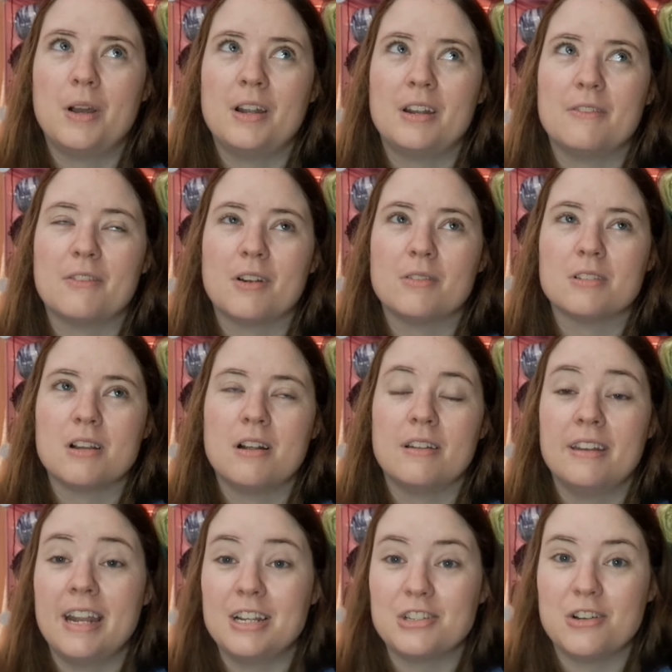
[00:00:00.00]
I don't know what was called,
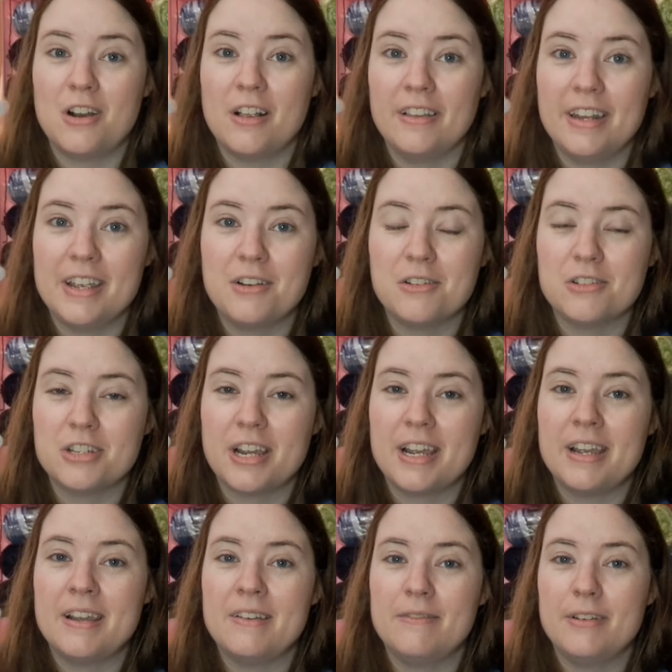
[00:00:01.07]
National Holiday
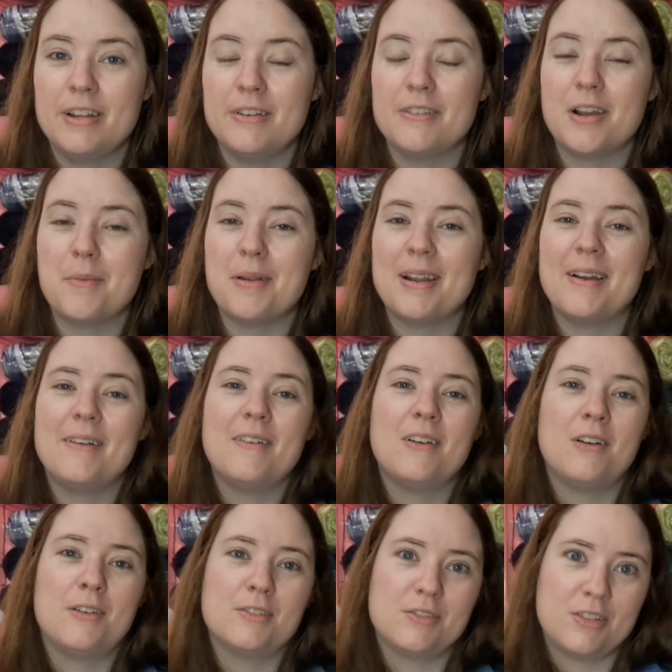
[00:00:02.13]
Crochet video coming out
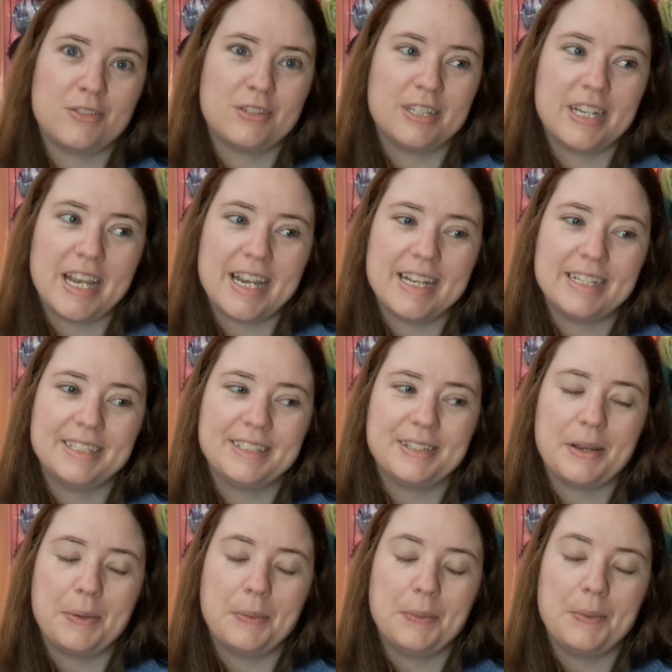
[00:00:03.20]
on Thursday.
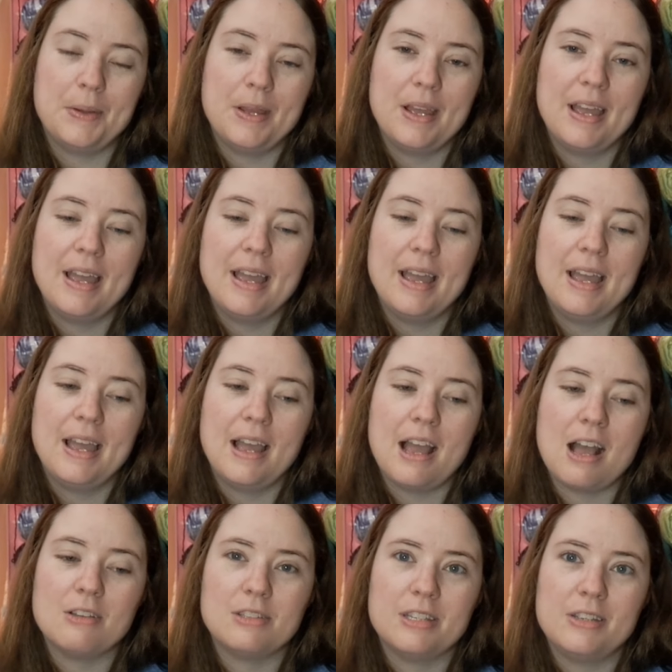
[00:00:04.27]
So
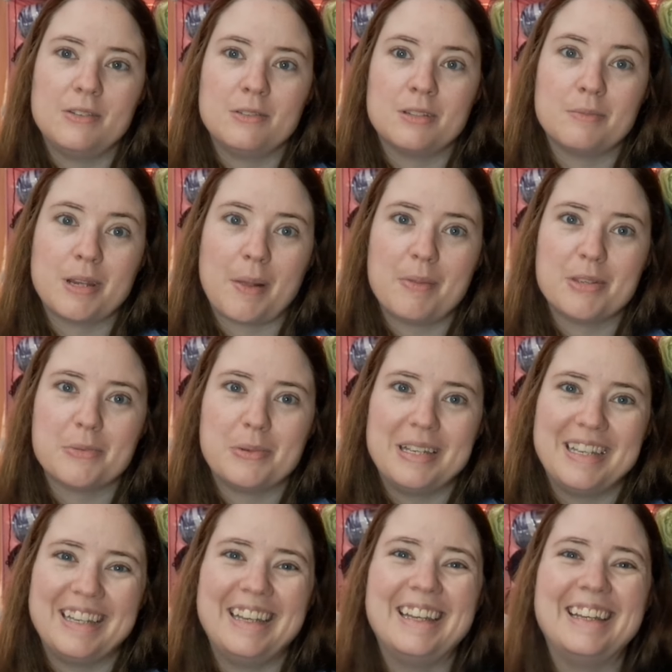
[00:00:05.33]
I'll see you sometime this week.